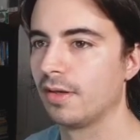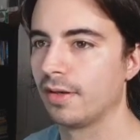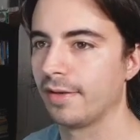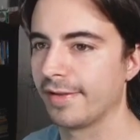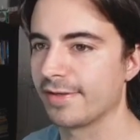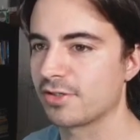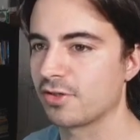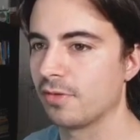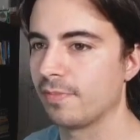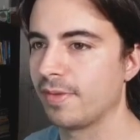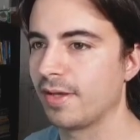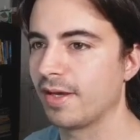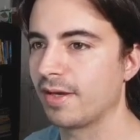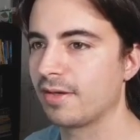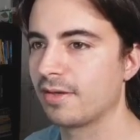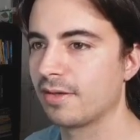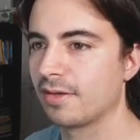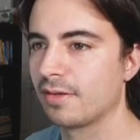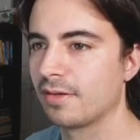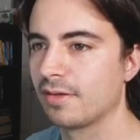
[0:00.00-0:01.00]
Let's go back
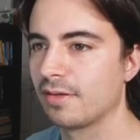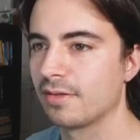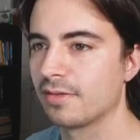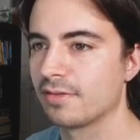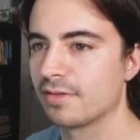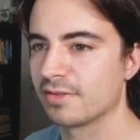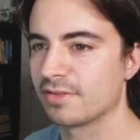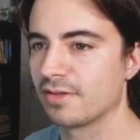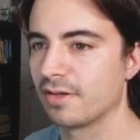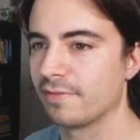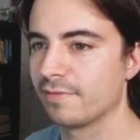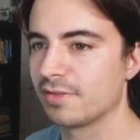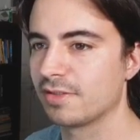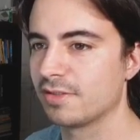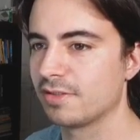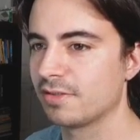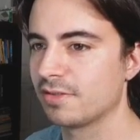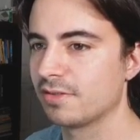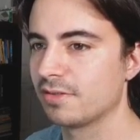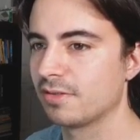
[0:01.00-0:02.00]
to
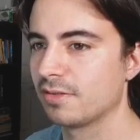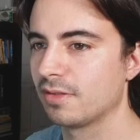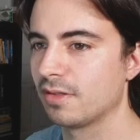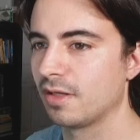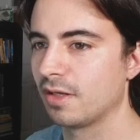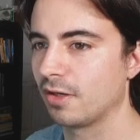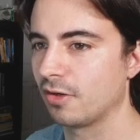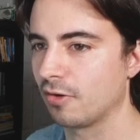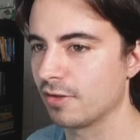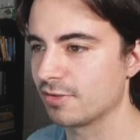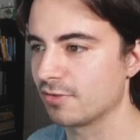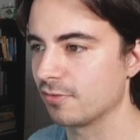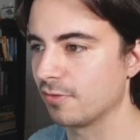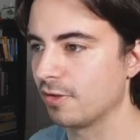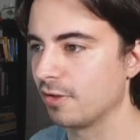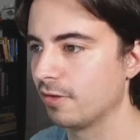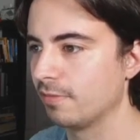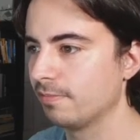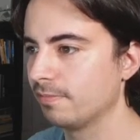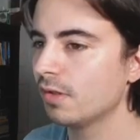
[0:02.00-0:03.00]
Services and Console
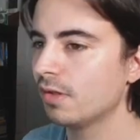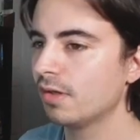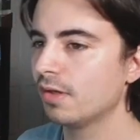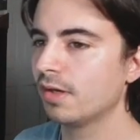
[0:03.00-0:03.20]
Home.